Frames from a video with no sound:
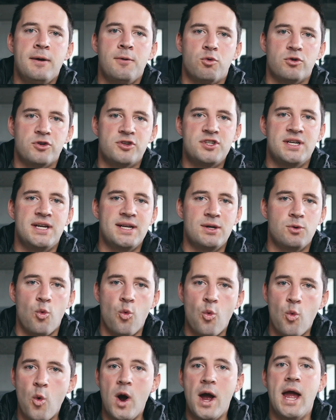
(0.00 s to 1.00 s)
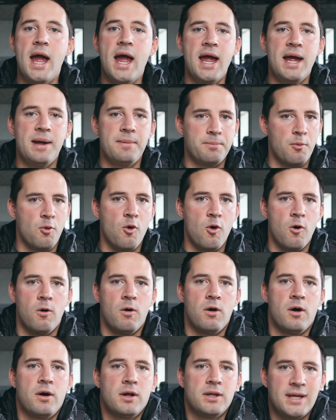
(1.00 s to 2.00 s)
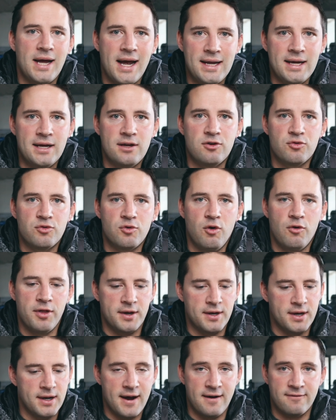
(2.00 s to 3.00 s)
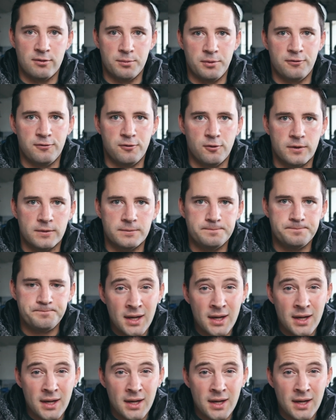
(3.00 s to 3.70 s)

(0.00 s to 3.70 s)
we're seeing way more lighting control than ever before.